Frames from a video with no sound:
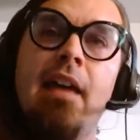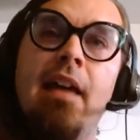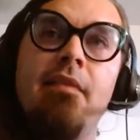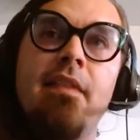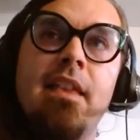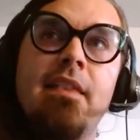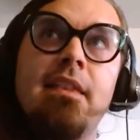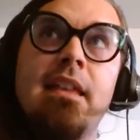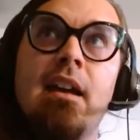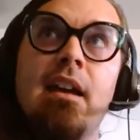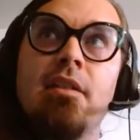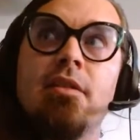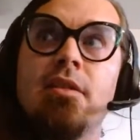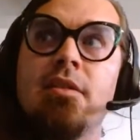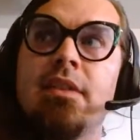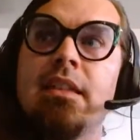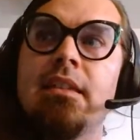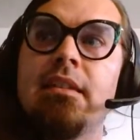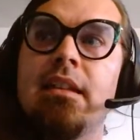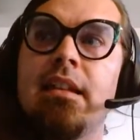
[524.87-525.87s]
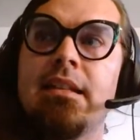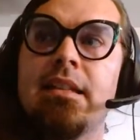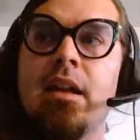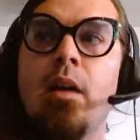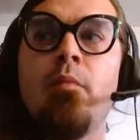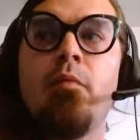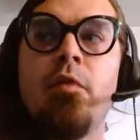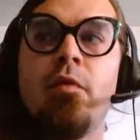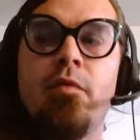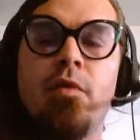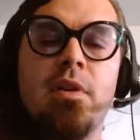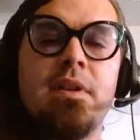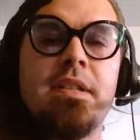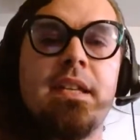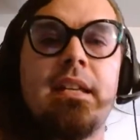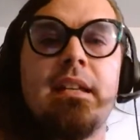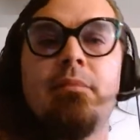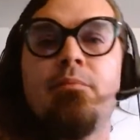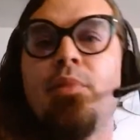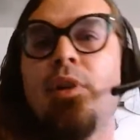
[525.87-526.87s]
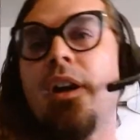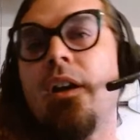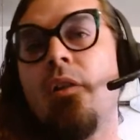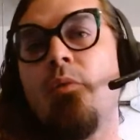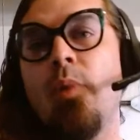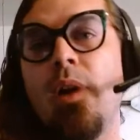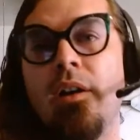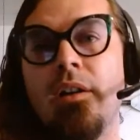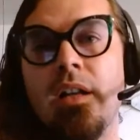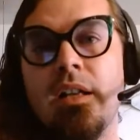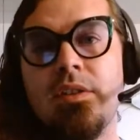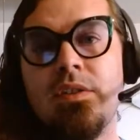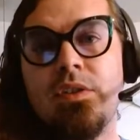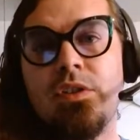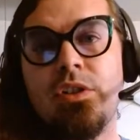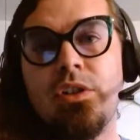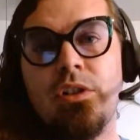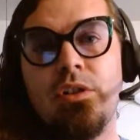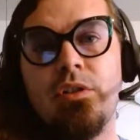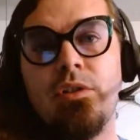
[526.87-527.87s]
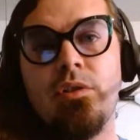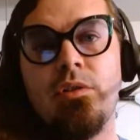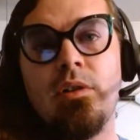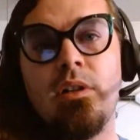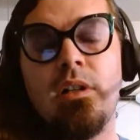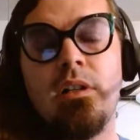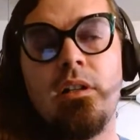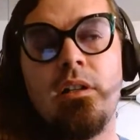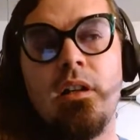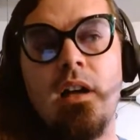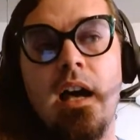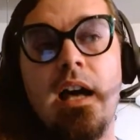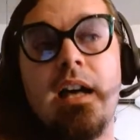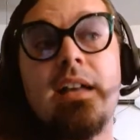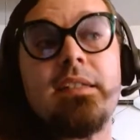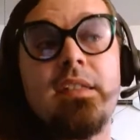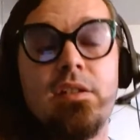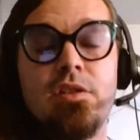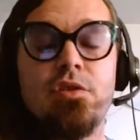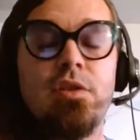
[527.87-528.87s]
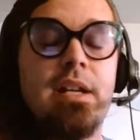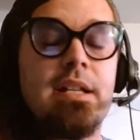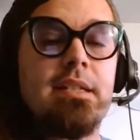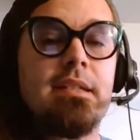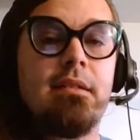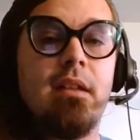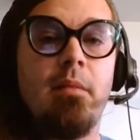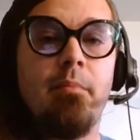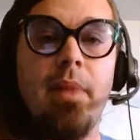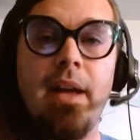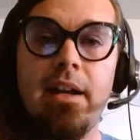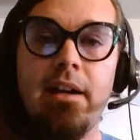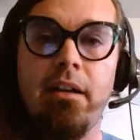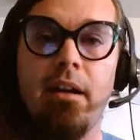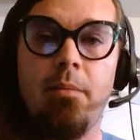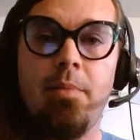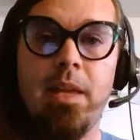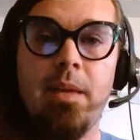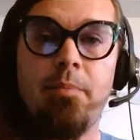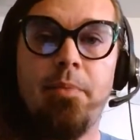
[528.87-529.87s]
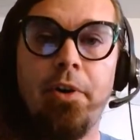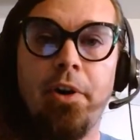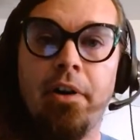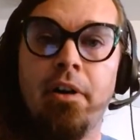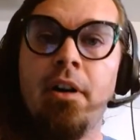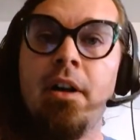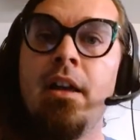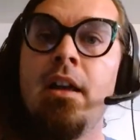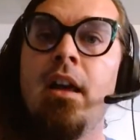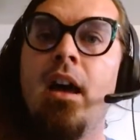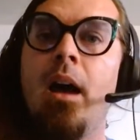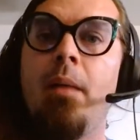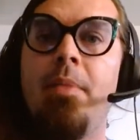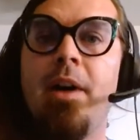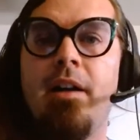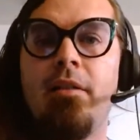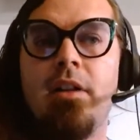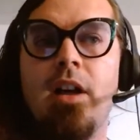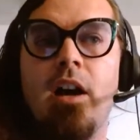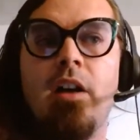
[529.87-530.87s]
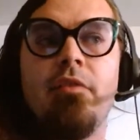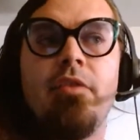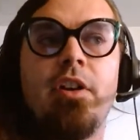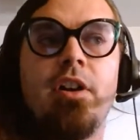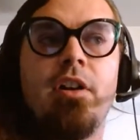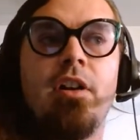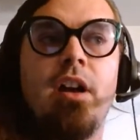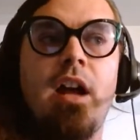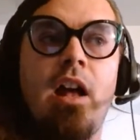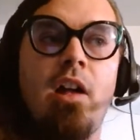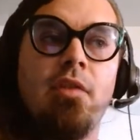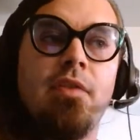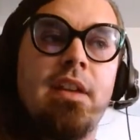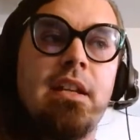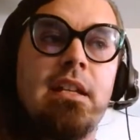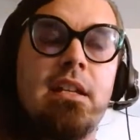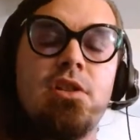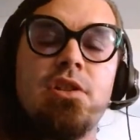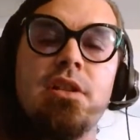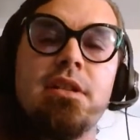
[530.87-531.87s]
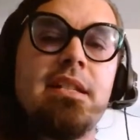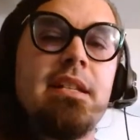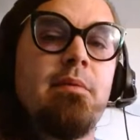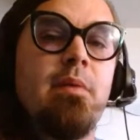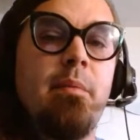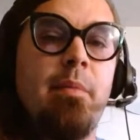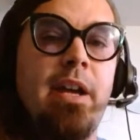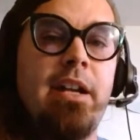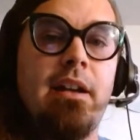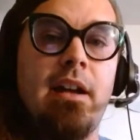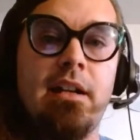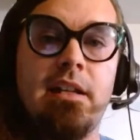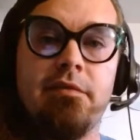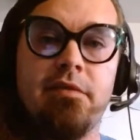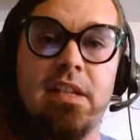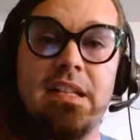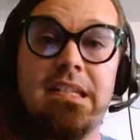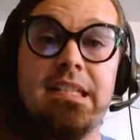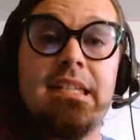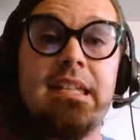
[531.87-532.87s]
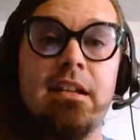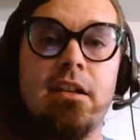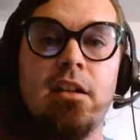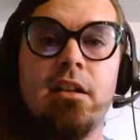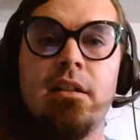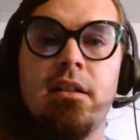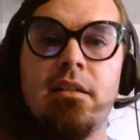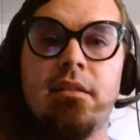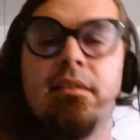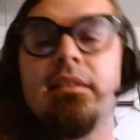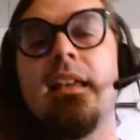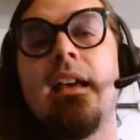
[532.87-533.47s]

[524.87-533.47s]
And then the other thing that it's helpful for is it can bring awareness to us as trans and non-binary people about other health conditions that we might not have considered,